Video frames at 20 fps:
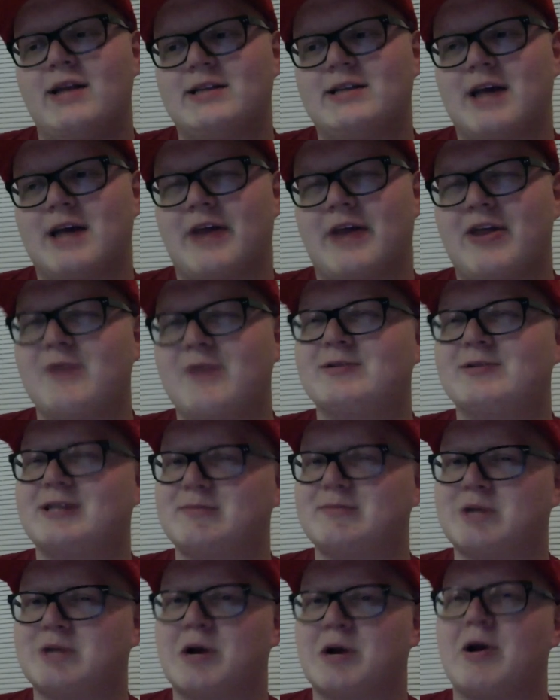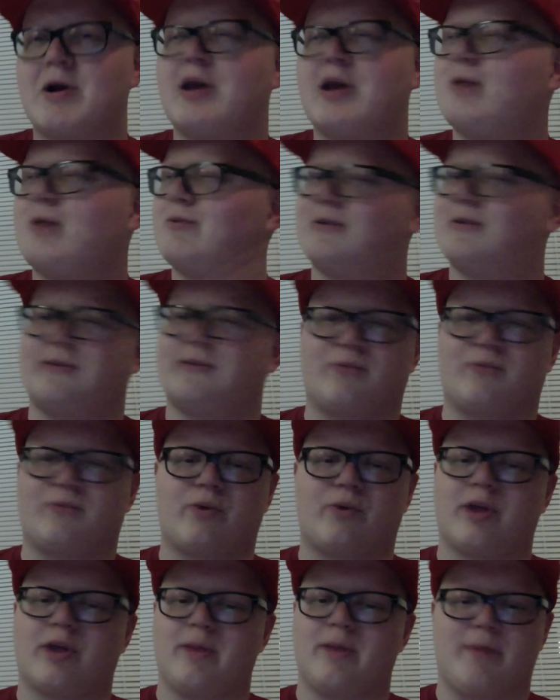I think it was Tim Turry, and he was just
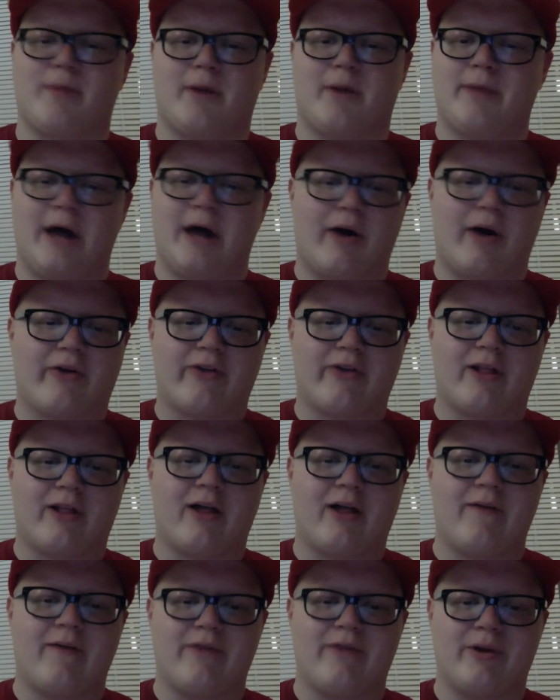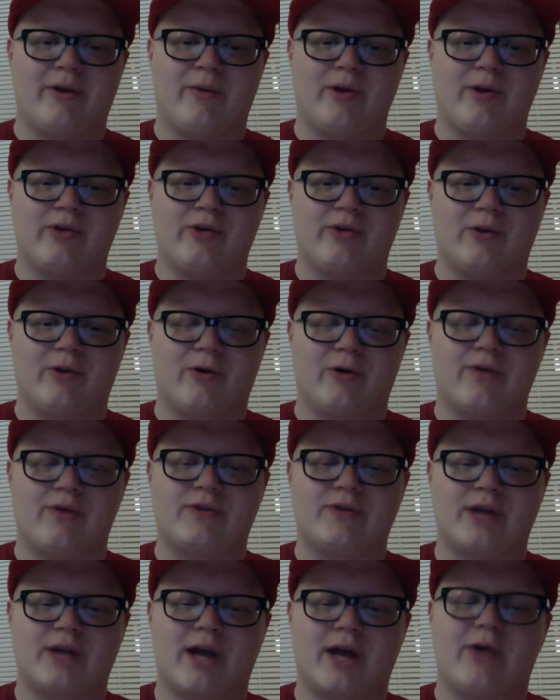really bummed out because he loved the original Lord of
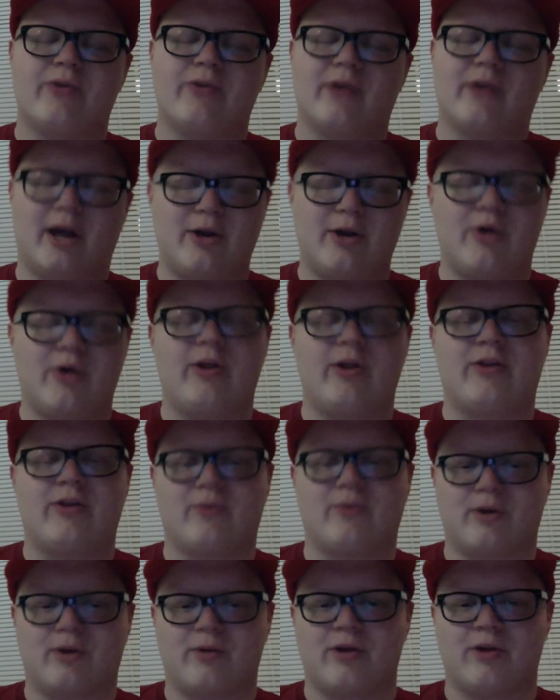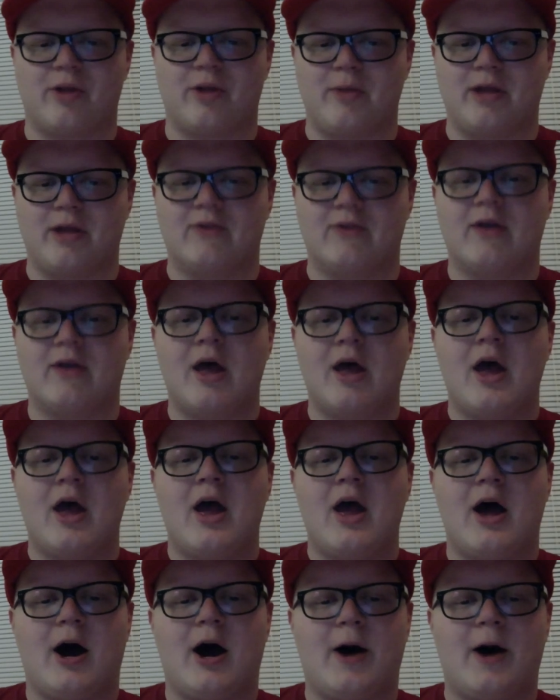Shadows. I know that's what it really means.
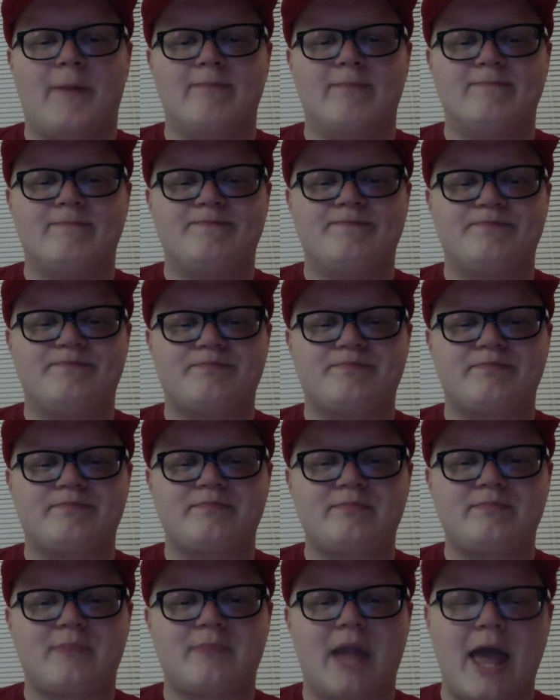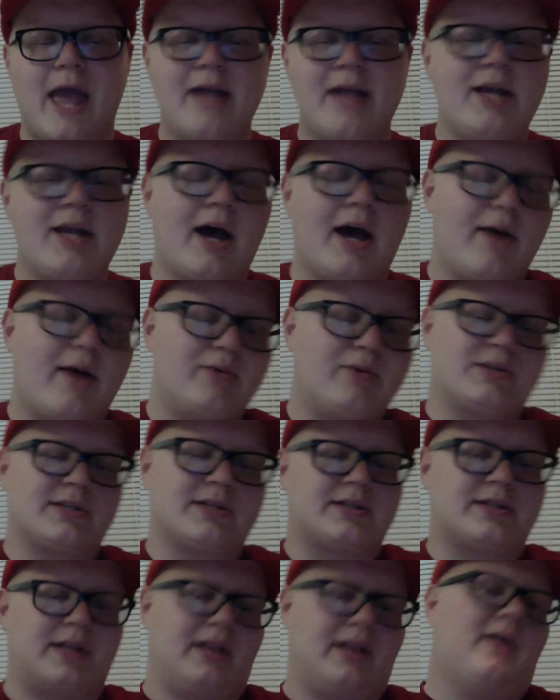And yeah, it was
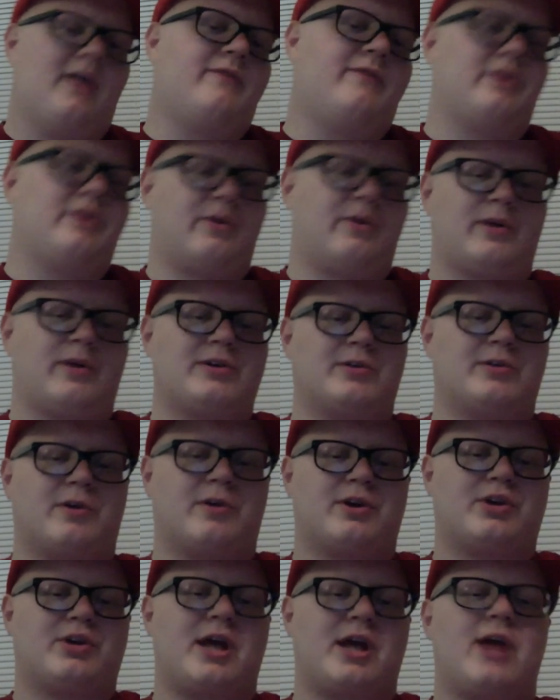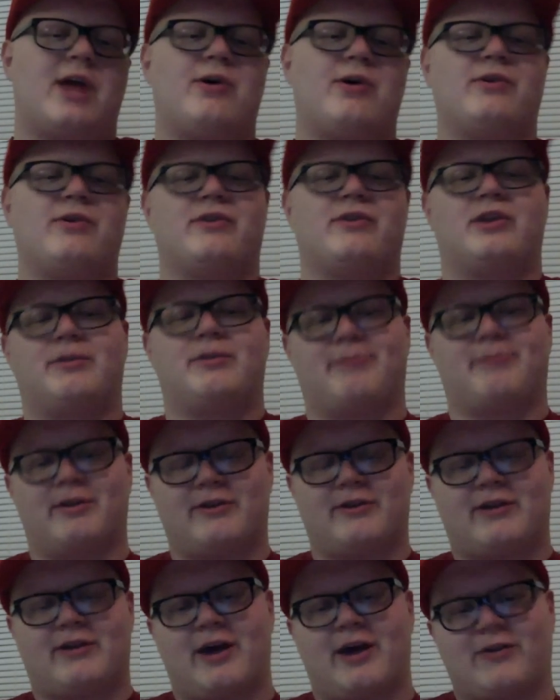just, he loved the original Lord of Shadows, and then he played
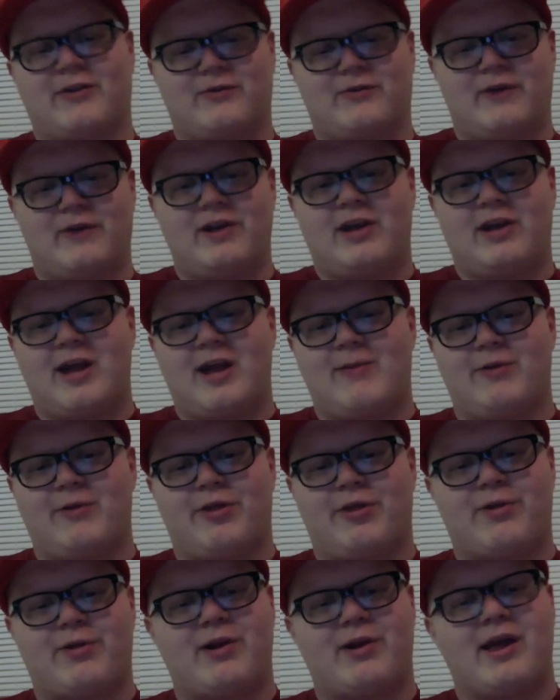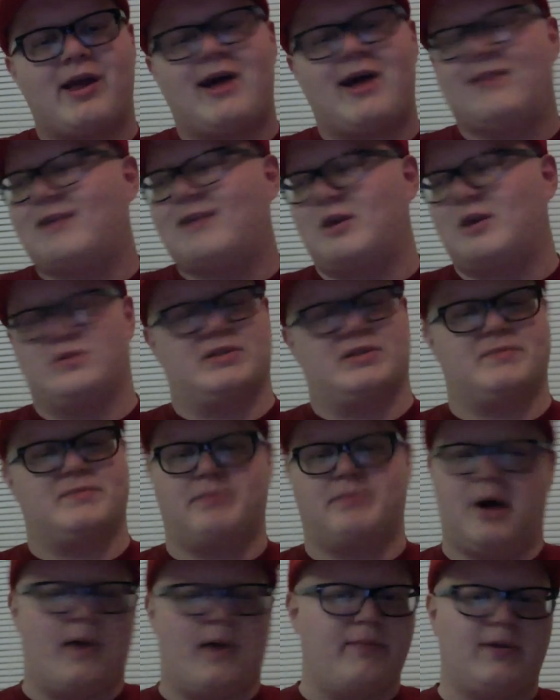this Castlevania game on the 3DS, and he was just
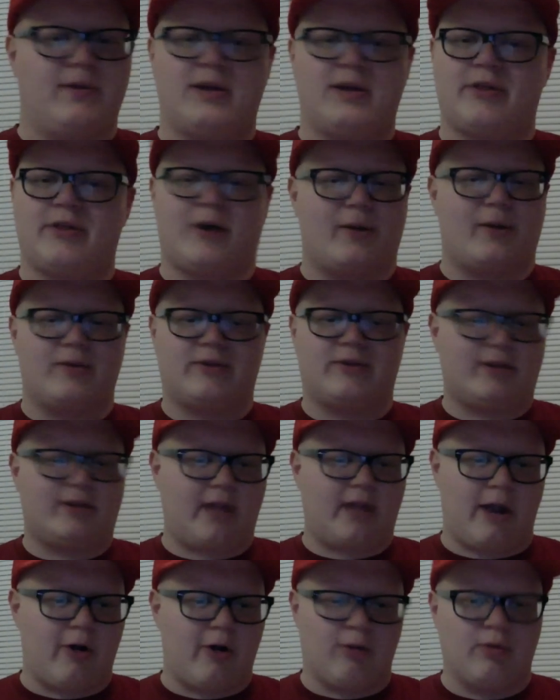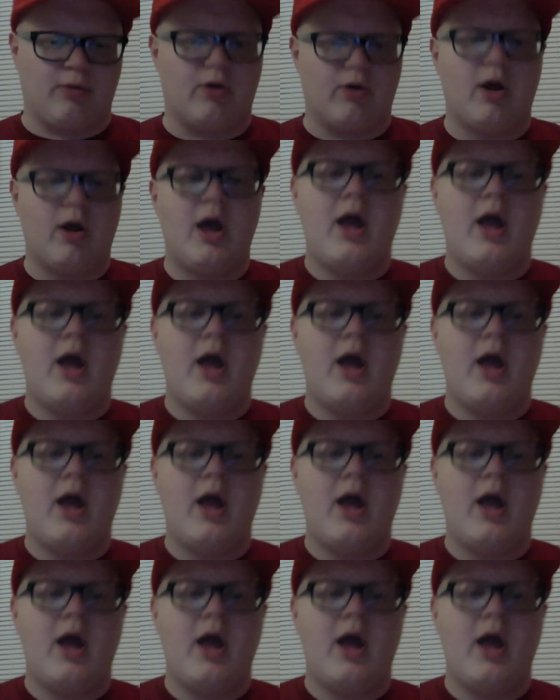bummed. Thought it was terrible.